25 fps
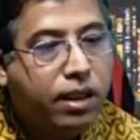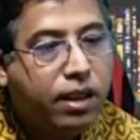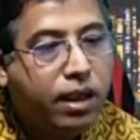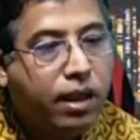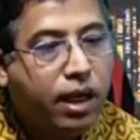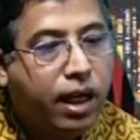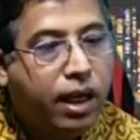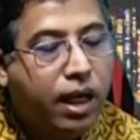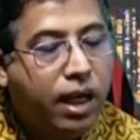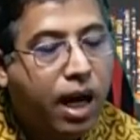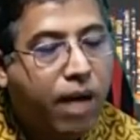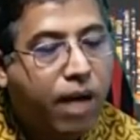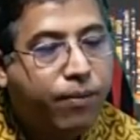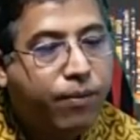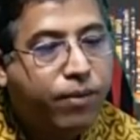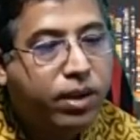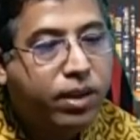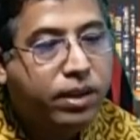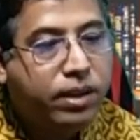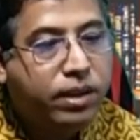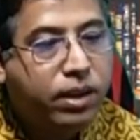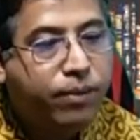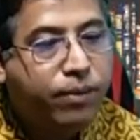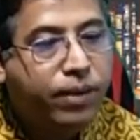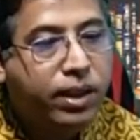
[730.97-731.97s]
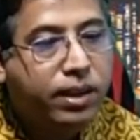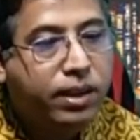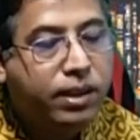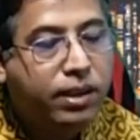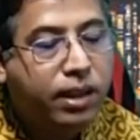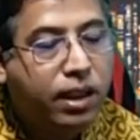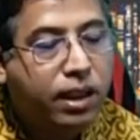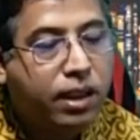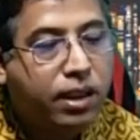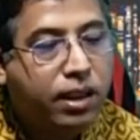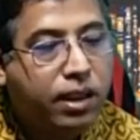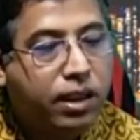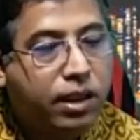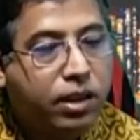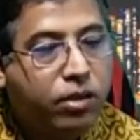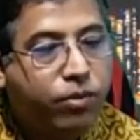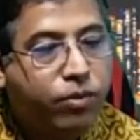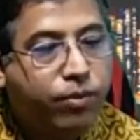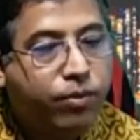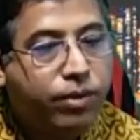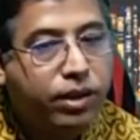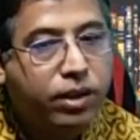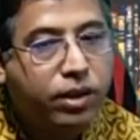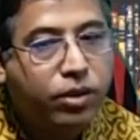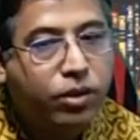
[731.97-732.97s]
and after stabilization
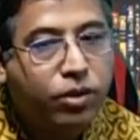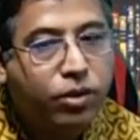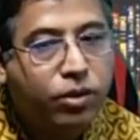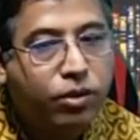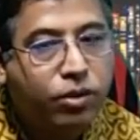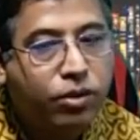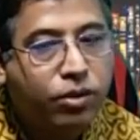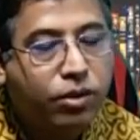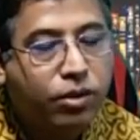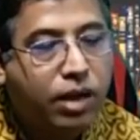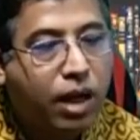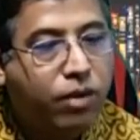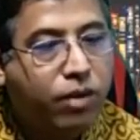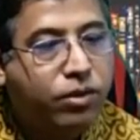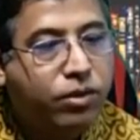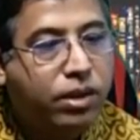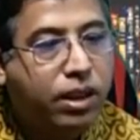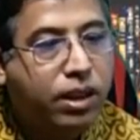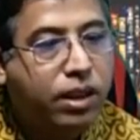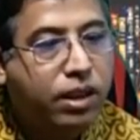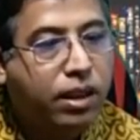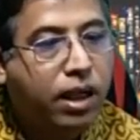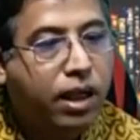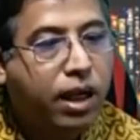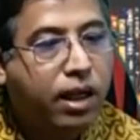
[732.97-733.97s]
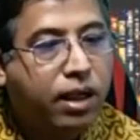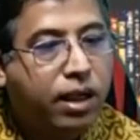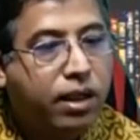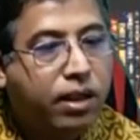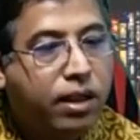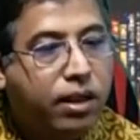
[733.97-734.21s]
you do counseling the